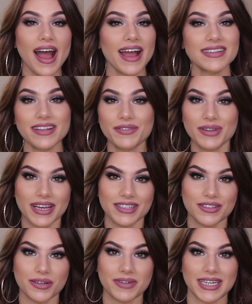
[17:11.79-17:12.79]
I love you
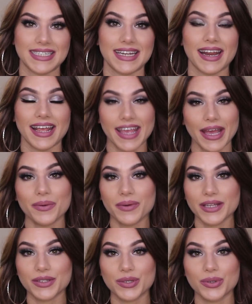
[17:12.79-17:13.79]
guys so much and I can't
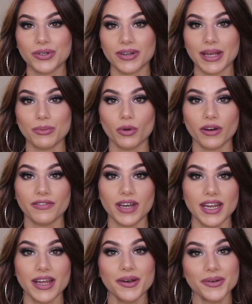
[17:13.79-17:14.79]
wait to create more
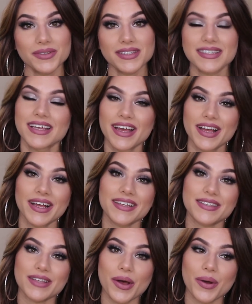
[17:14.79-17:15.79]
videos.
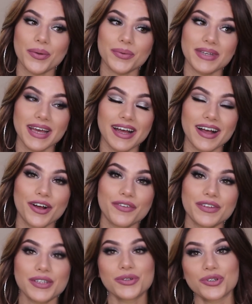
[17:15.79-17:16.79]
So yeah,
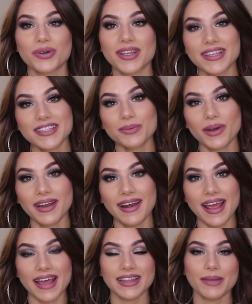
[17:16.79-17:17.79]
hopefully you enjoyed this
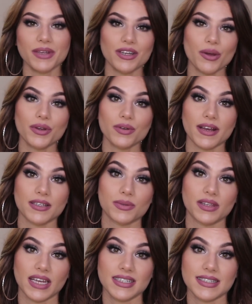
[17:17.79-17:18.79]
one and let me know what you guys
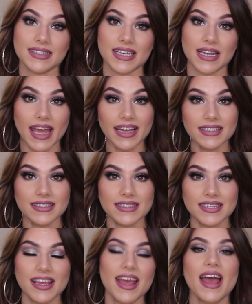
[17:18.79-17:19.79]
would like to see
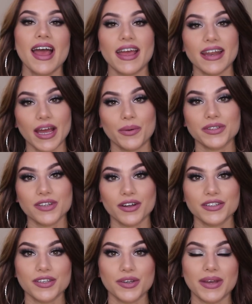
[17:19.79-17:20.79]
next and I will
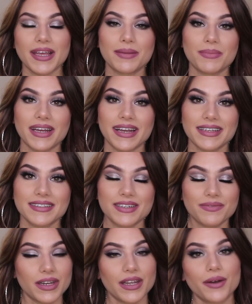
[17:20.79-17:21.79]
talk to you in my next
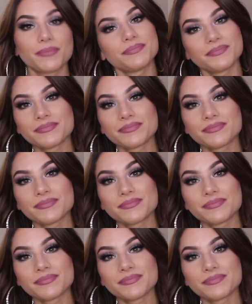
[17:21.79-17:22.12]
video.